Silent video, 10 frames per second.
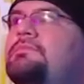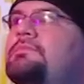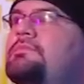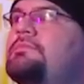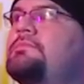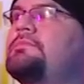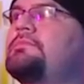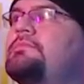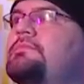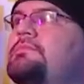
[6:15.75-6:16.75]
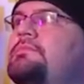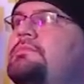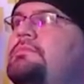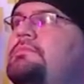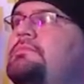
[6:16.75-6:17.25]

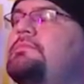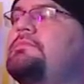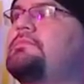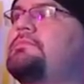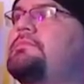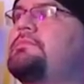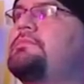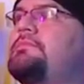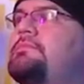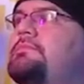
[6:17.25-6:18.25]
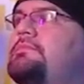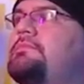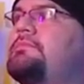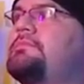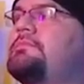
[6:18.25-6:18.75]

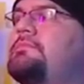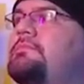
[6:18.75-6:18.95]
[no speech]